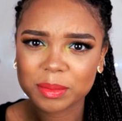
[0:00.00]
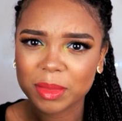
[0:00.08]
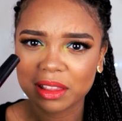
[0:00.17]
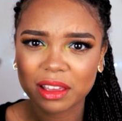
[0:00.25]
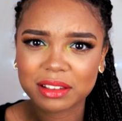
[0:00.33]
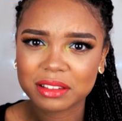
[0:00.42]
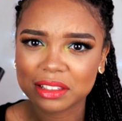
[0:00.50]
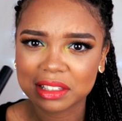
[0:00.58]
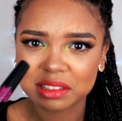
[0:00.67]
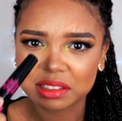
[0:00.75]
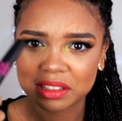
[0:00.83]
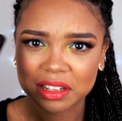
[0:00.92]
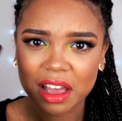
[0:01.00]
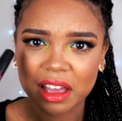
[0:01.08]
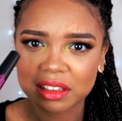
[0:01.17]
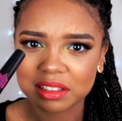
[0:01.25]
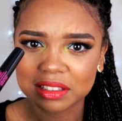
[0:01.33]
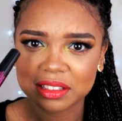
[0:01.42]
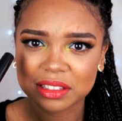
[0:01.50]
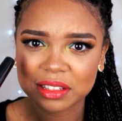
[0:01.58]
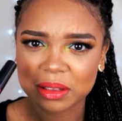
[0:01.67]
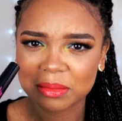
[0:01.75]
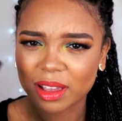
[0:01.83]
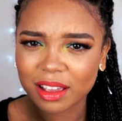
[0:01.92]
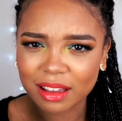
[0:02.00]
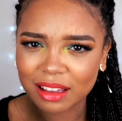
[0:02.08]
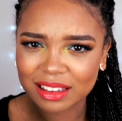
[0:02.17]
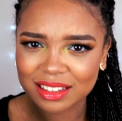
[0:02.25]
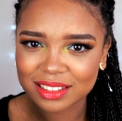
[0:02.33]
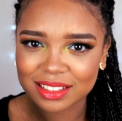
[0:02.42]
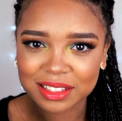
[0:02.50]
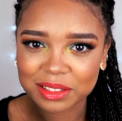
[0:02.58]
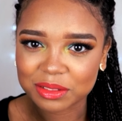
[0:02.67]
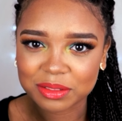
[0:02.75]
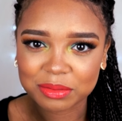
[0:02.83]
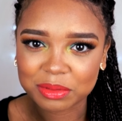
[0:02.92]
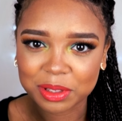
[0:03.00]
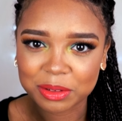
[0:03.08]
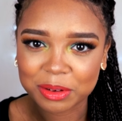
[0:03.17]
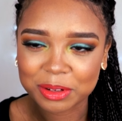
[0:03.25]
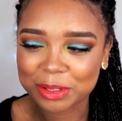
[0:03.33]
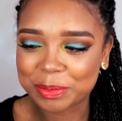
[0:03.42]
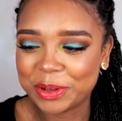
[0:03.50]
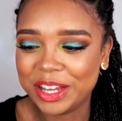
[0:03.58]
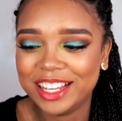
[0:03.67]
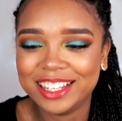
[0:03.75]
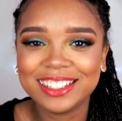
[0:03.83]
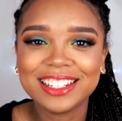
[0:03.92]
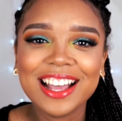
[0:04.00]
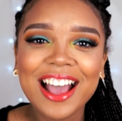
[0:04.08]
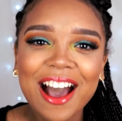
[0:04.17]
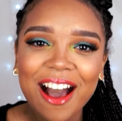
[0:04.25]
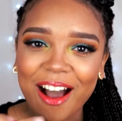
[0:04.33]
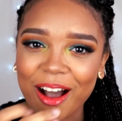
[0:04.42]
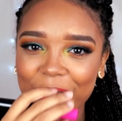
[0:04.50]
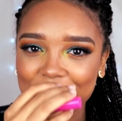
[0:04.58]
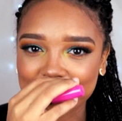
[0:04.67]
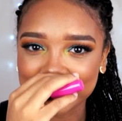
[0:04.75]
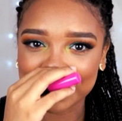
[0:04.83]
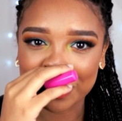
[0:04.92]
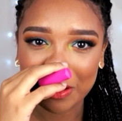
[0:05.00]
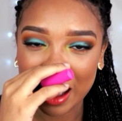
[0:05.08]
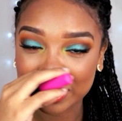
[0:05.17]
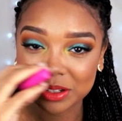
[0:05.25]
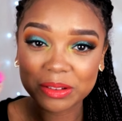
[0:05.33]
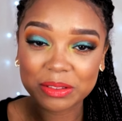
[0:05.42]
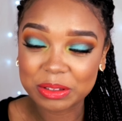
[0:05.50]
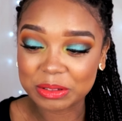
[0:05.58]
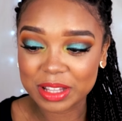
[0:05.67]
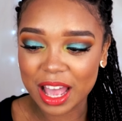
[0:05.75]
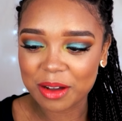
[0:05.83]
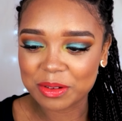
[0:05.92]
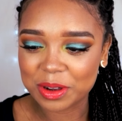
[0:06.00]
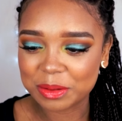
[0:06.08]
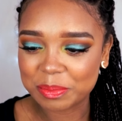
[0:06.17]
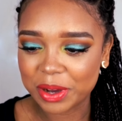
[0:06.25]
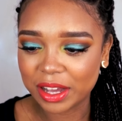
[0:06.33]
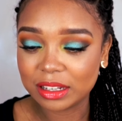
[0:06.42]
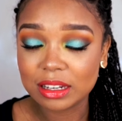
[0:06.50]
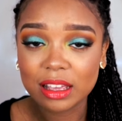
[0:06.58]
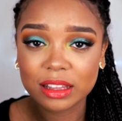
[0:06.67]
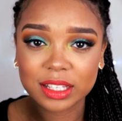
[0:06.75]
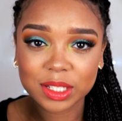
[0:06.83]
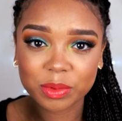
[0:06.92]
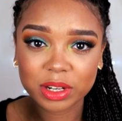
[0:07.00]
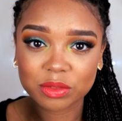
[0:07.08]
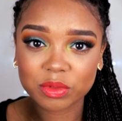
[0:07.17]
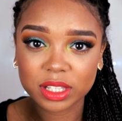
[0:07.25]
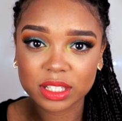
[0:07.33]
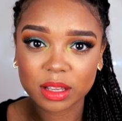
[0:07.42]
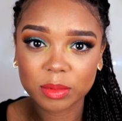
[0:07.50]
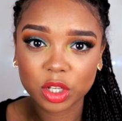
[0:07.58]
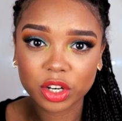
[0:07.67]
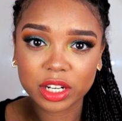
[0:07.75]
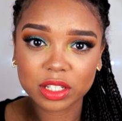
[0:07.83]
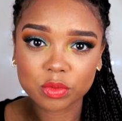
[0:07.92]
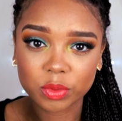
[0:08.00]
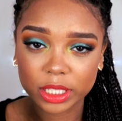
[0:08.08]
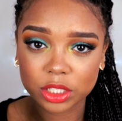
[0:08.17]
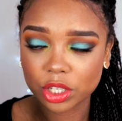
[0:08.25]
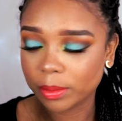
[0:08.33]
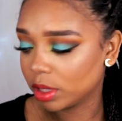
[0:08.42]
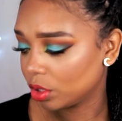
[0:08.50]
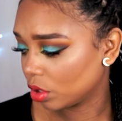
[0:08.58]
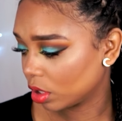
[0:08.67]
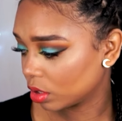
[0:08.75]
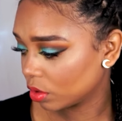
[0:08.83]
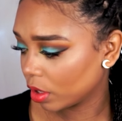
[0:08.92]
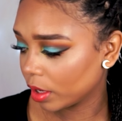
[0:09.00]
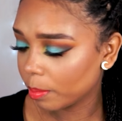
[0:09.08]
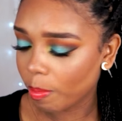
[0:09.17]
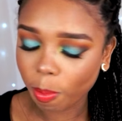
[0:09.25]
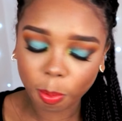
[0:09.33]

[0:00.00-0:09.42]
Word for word: me like styes in my eyes. That's really gross. But so I don't use that one, but this one is really similar and it's really cheap at the drugstore.